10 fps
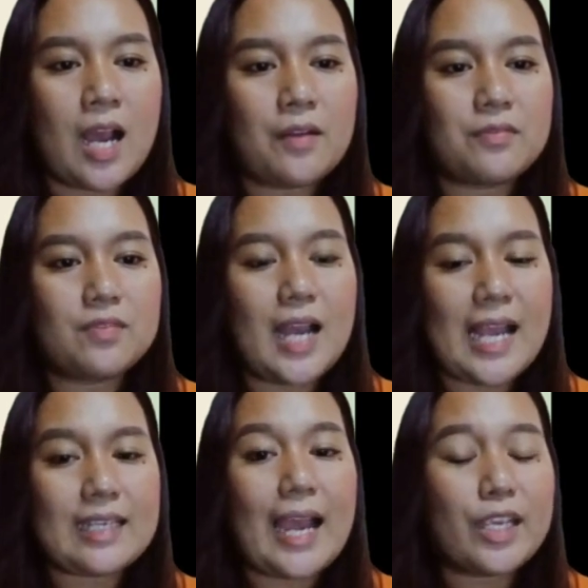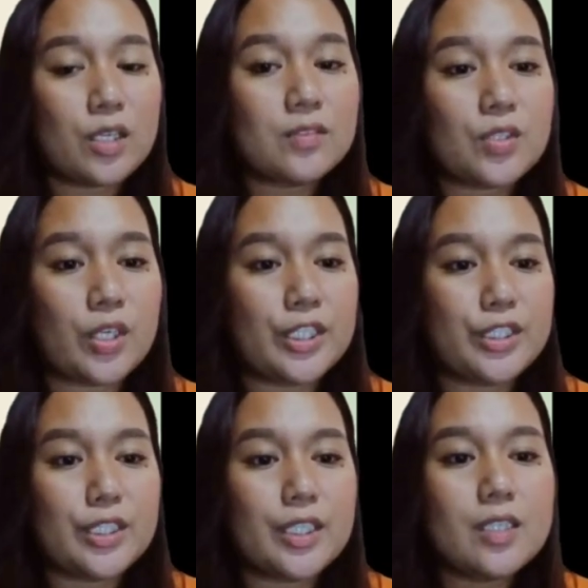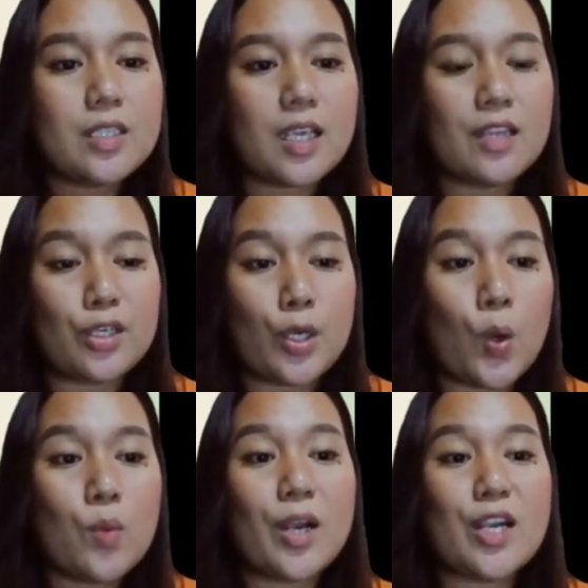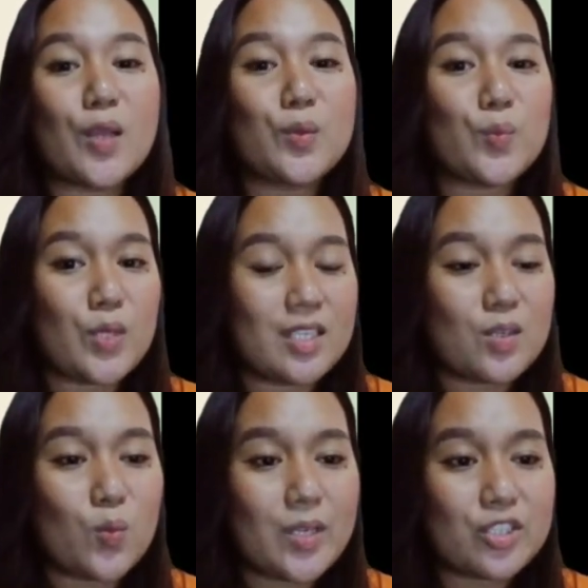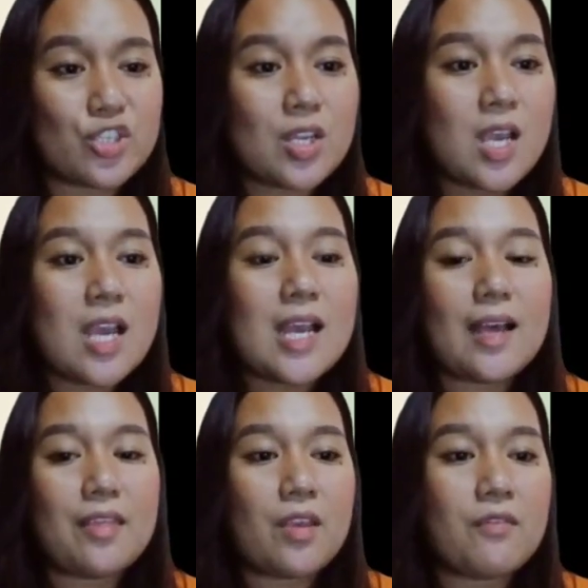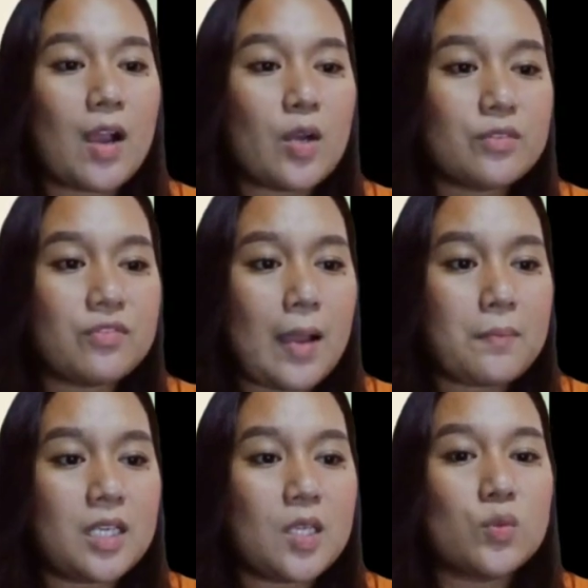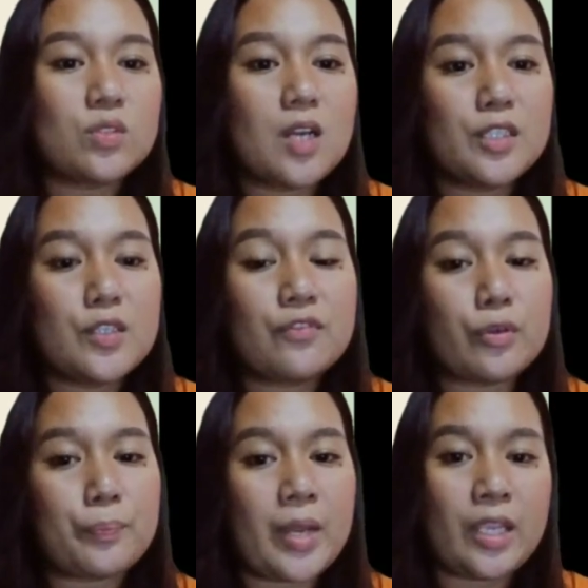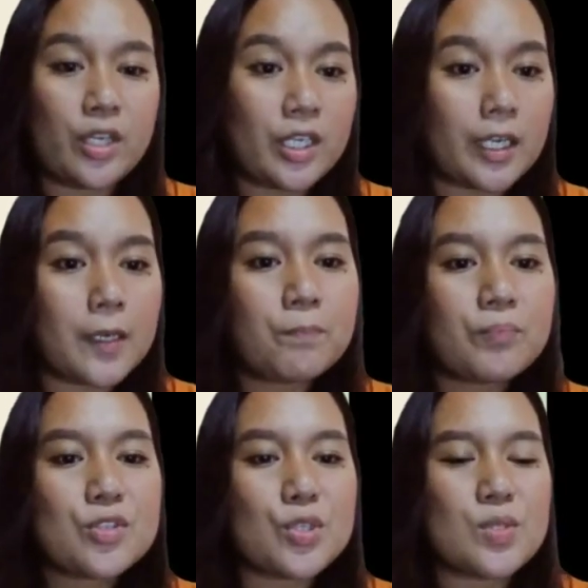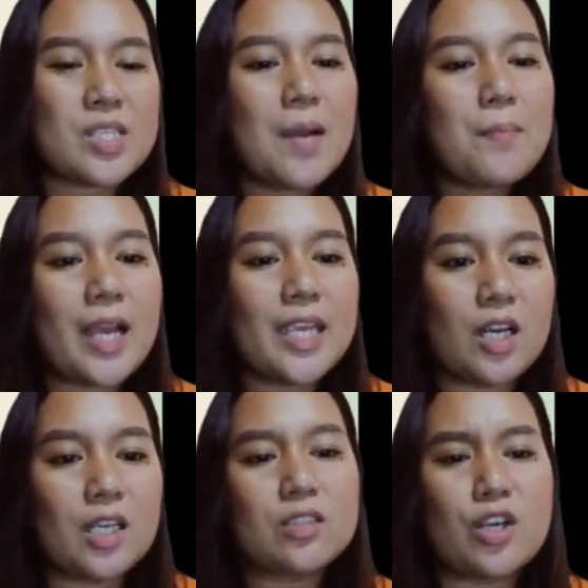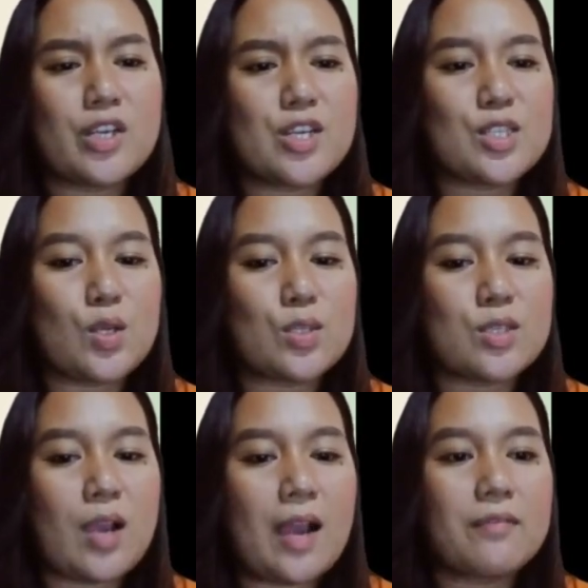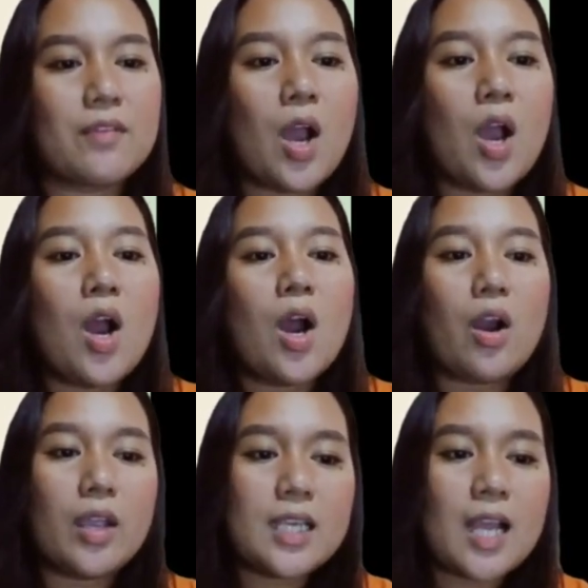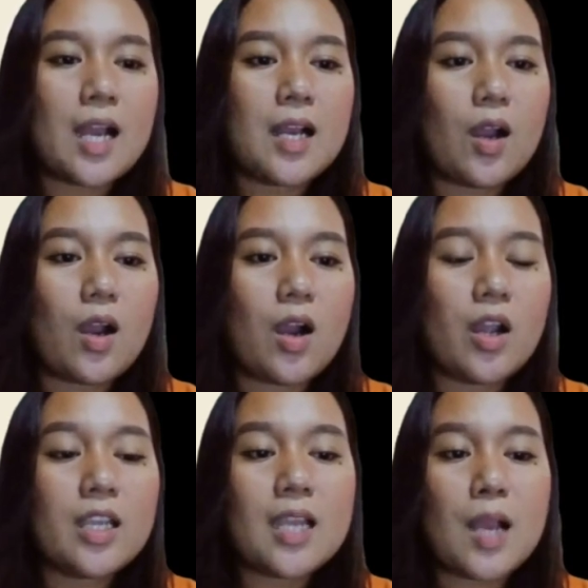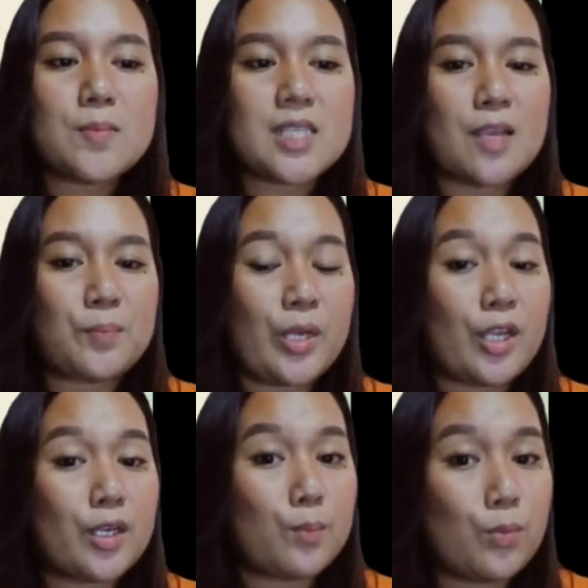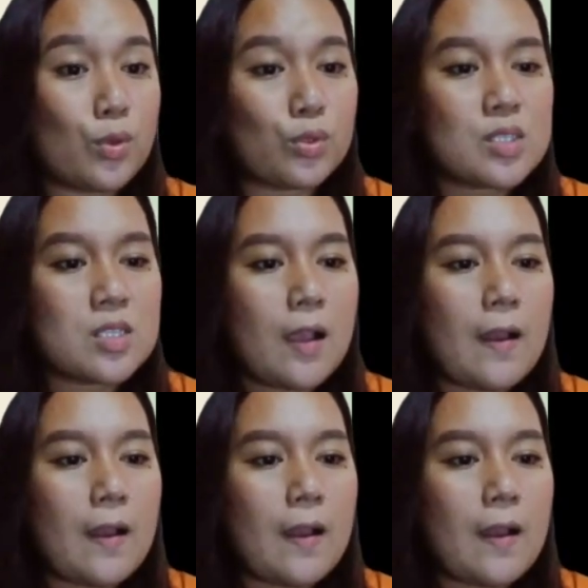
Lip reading: have an icon corner in their home around which a devout family would gather for prayer. So some icon corners also have oil lamps and prayer books,